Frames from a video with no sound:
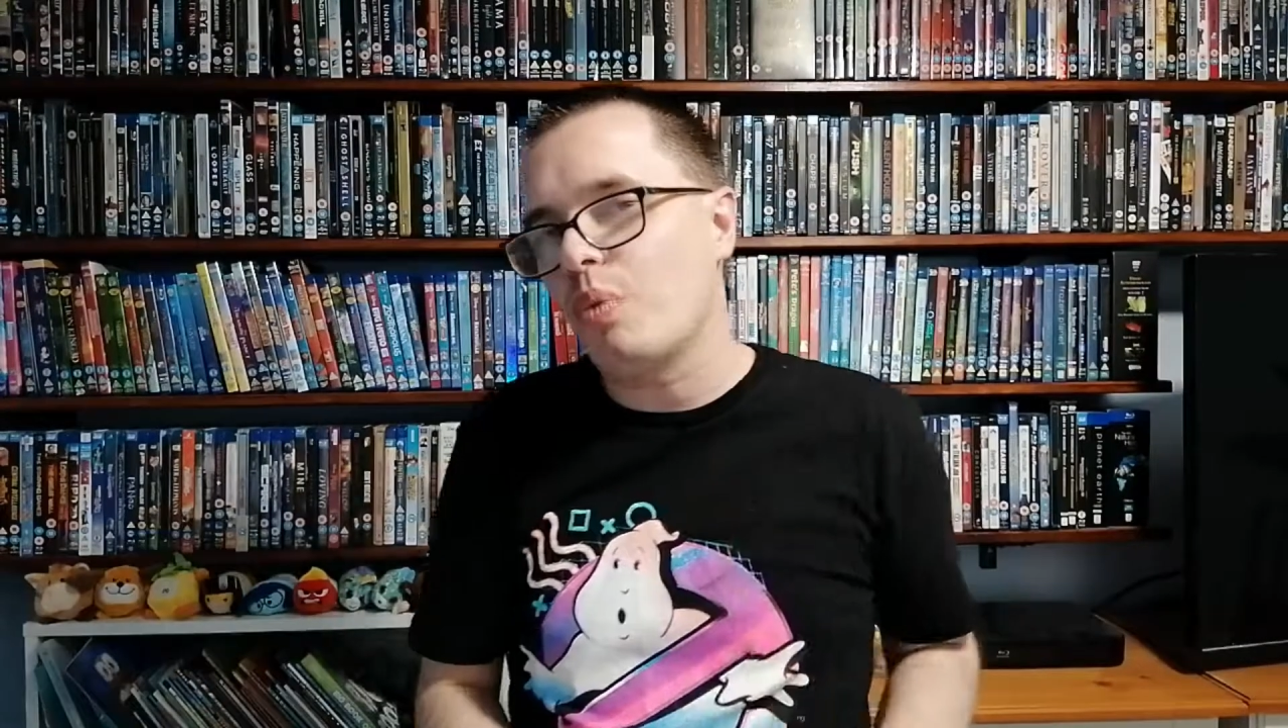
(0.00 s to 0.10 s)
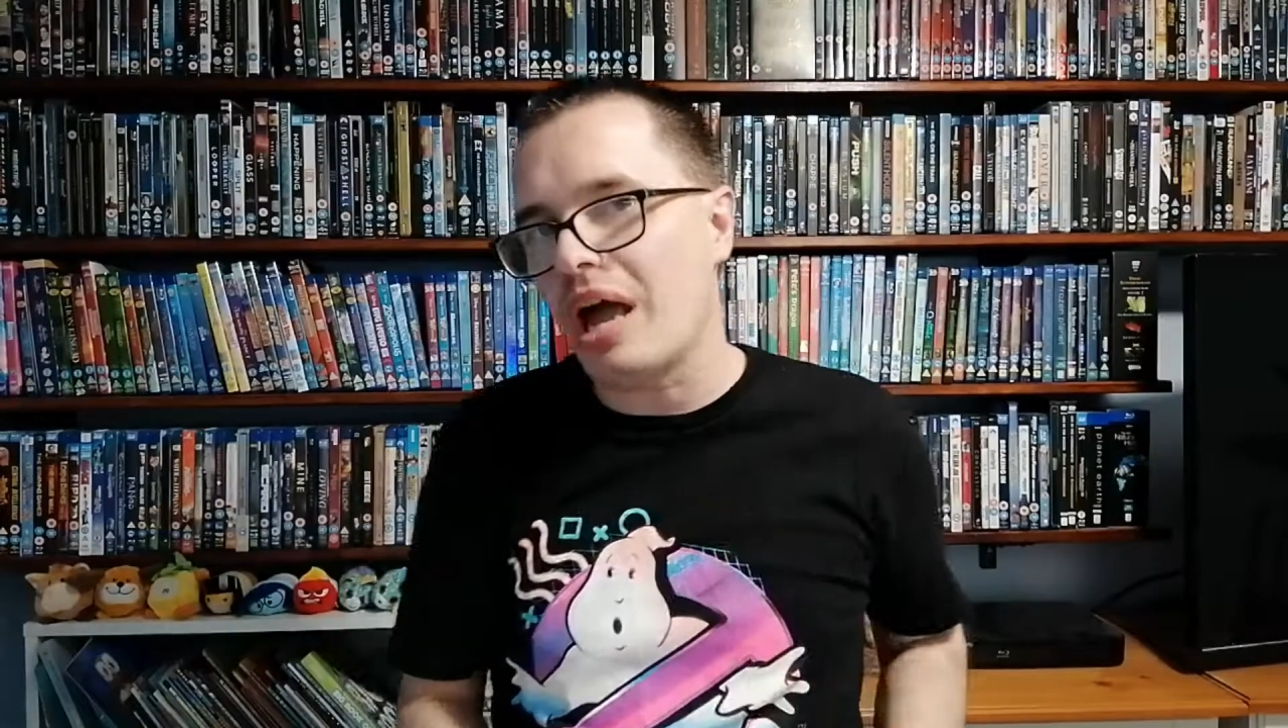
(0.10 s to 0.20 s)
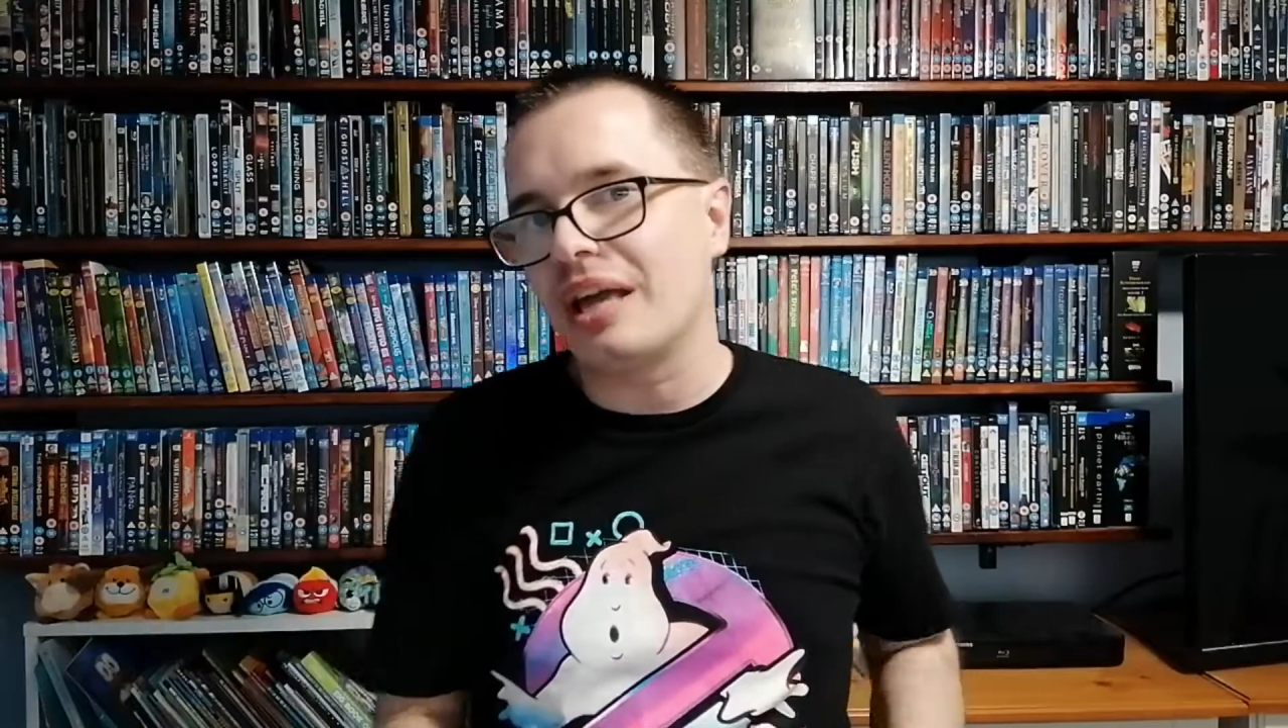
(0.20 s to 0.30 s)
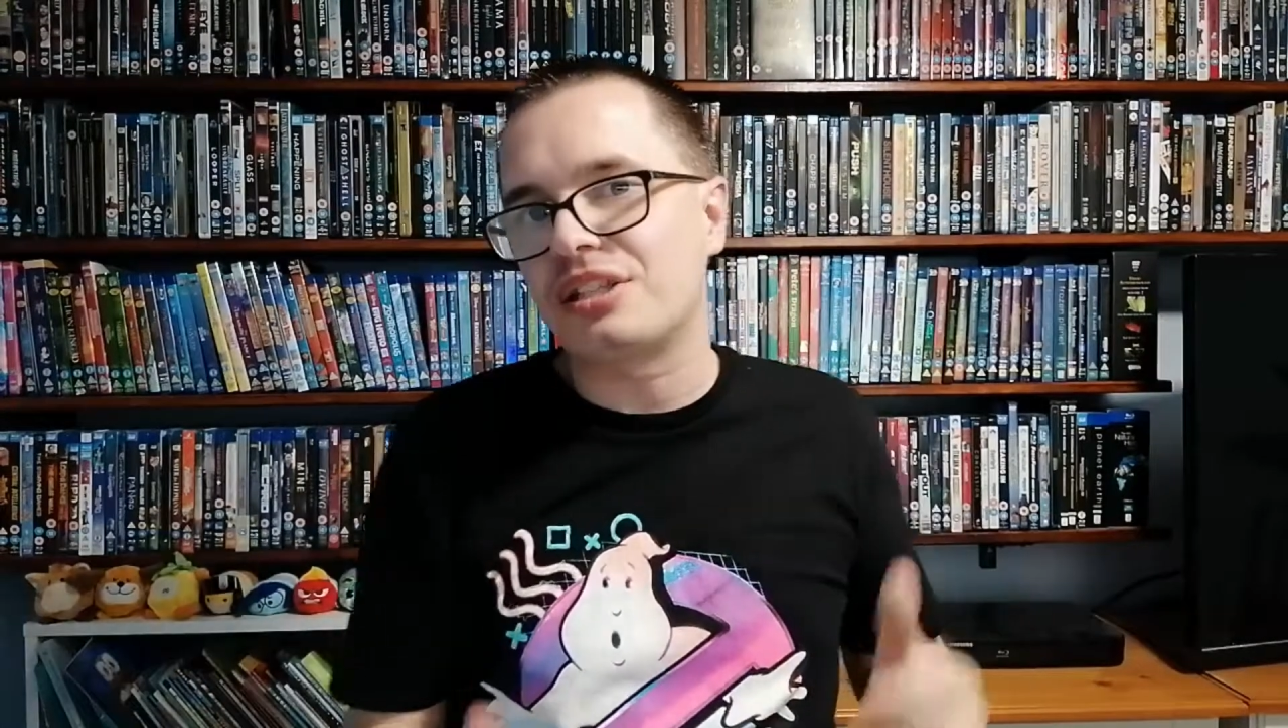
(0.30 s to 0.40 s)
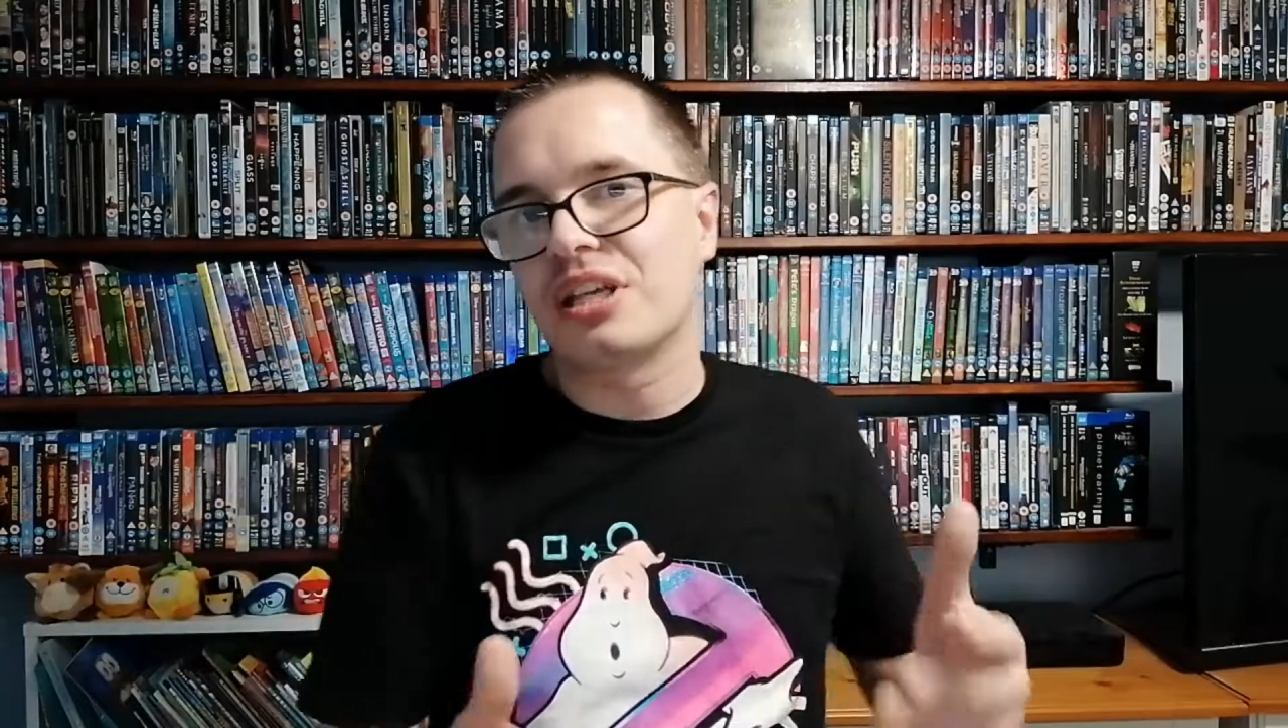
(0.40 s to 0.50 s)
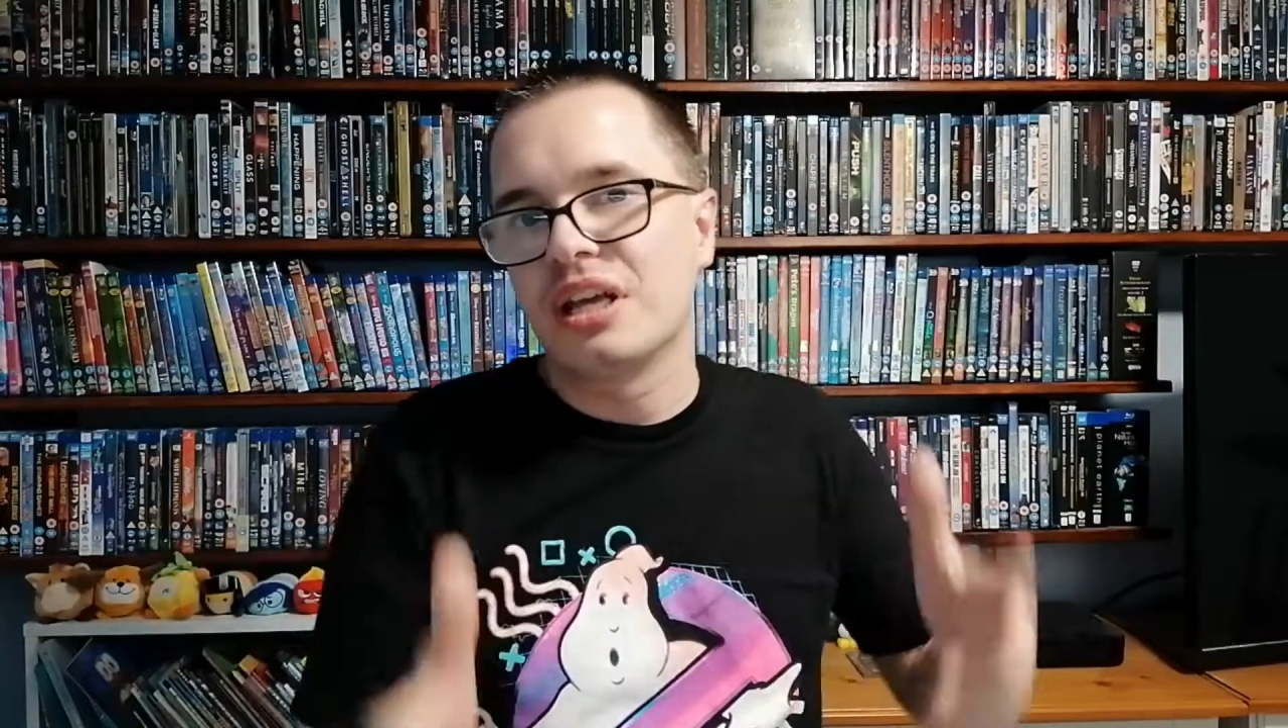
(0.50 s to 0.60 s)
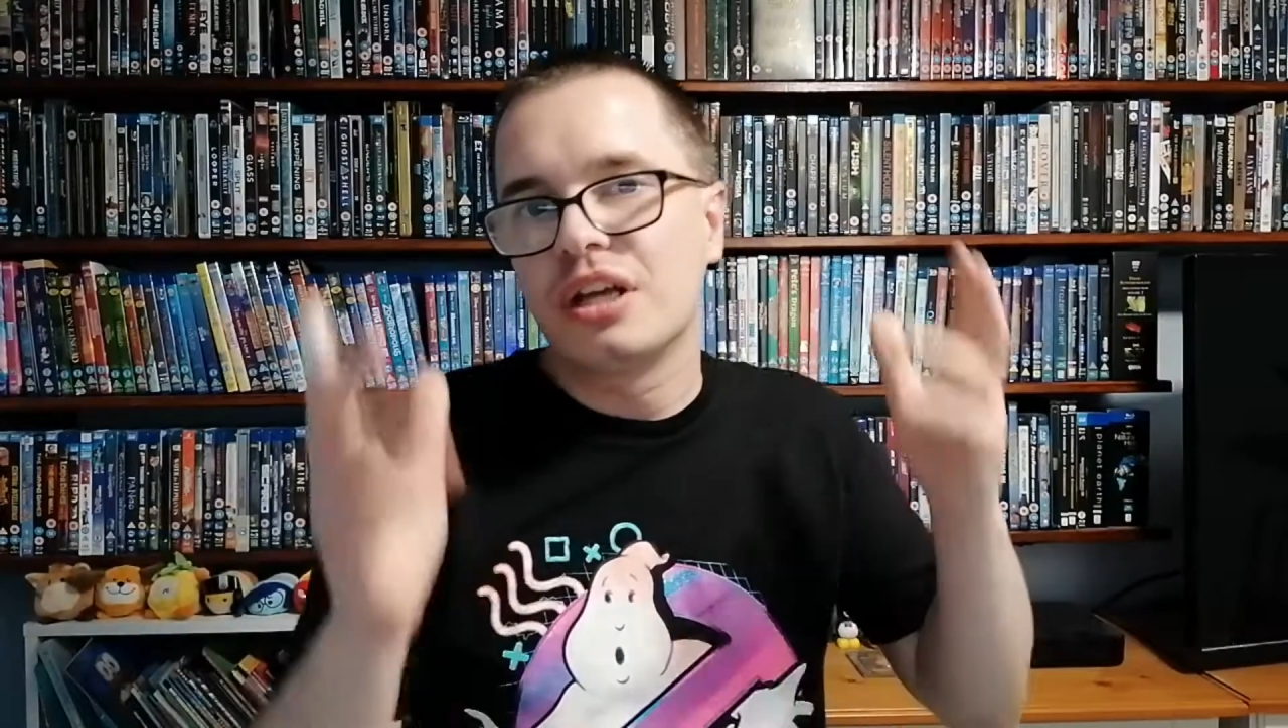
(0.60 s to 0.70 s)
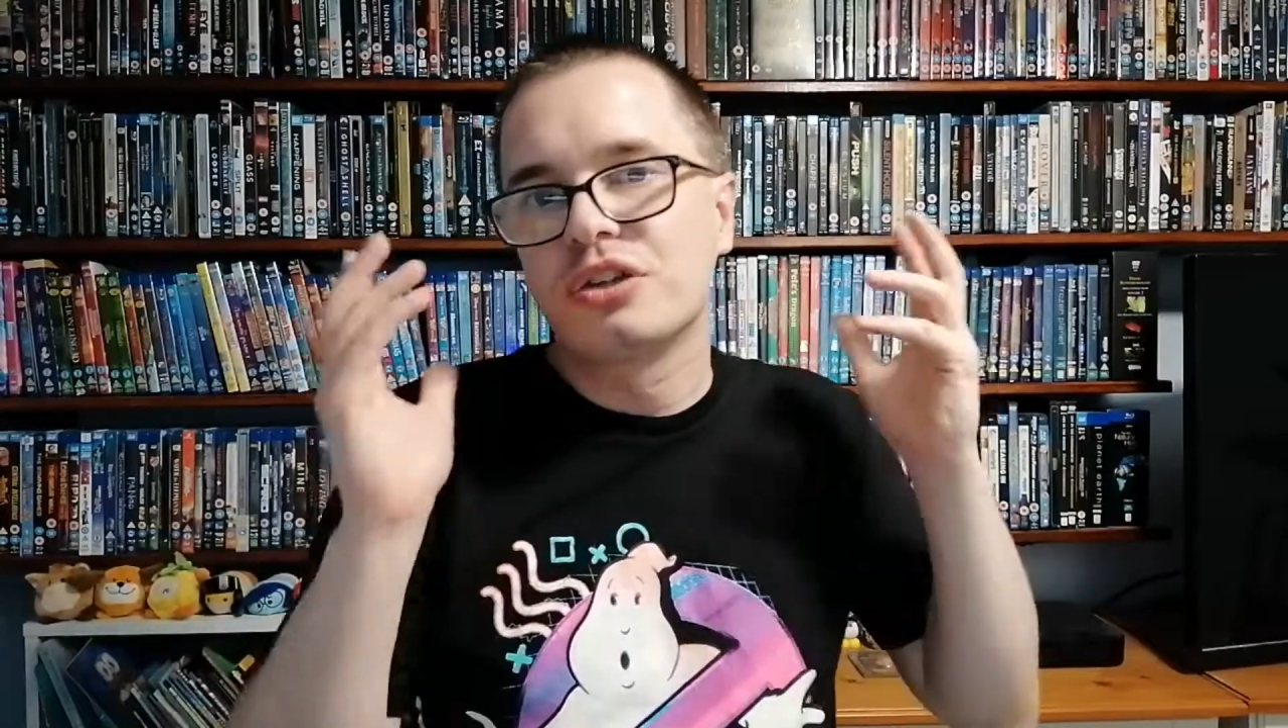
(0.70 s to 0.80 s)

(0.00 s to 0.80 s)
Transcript: works